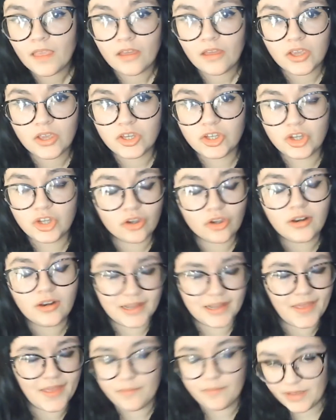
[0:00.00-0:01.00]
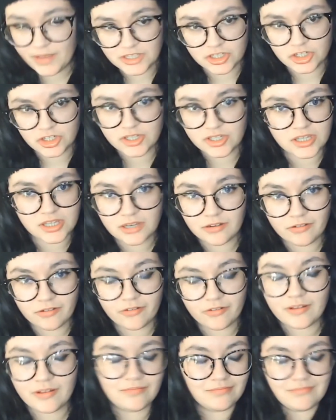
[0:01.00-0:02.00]
you're going to get the messages that
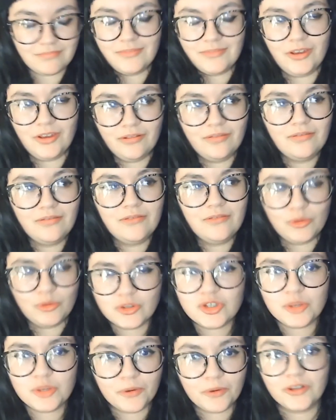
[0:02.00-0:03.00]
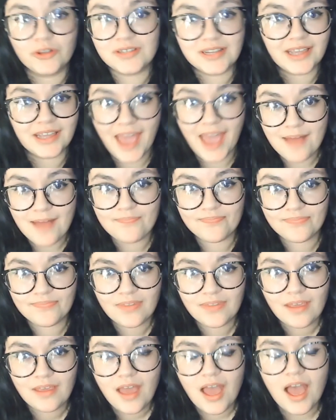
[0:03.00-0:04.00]
you were supposed to get.
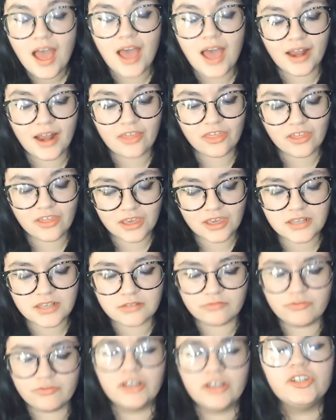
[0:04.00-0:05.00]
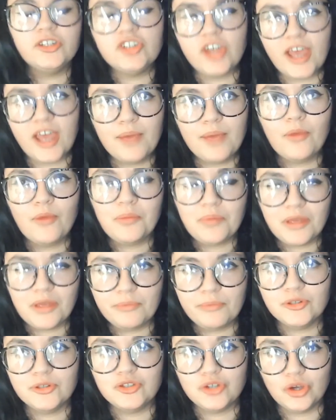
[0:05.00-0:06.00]
And I think it's a real shame when
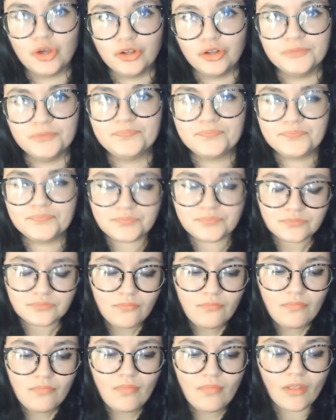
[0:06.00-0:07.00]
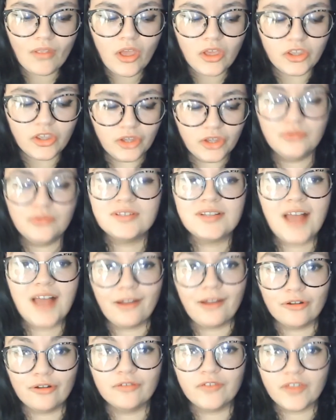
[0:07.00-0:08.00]
people don't use
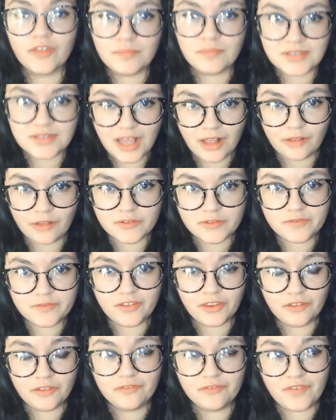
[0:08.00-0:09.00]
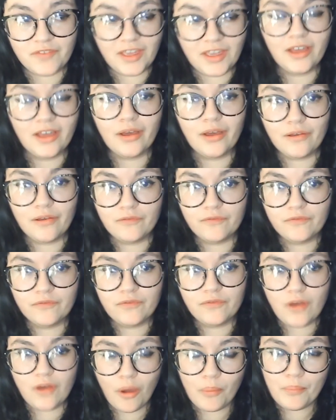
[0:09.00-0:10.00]
tarot for themselves for the fear of
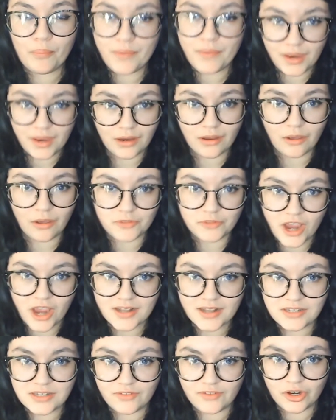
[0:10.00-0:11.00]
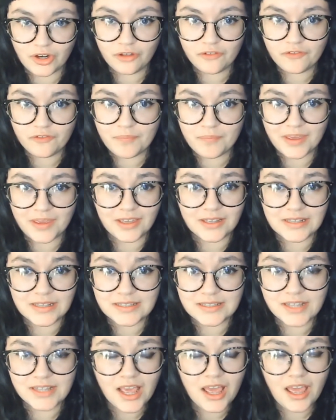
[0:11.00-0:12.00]
not being objective enough, because
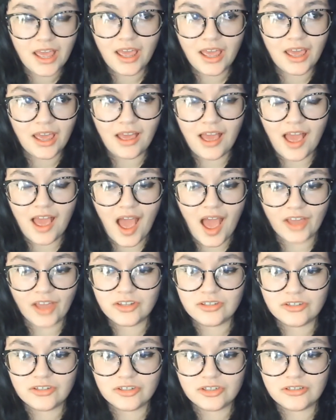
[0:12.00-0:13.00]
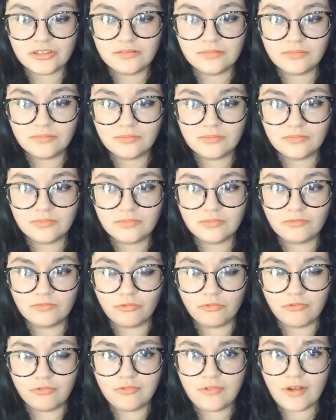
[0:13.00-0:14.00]
I
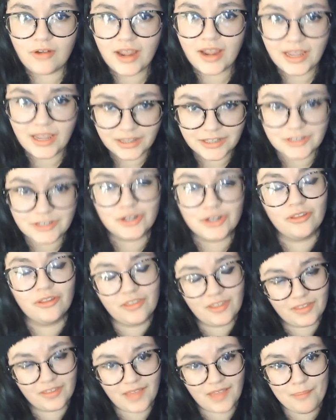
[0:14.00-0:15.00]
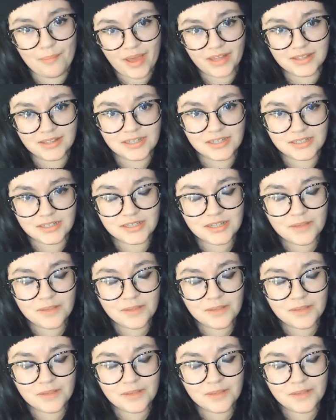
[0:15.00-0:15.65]
really don't think that matters.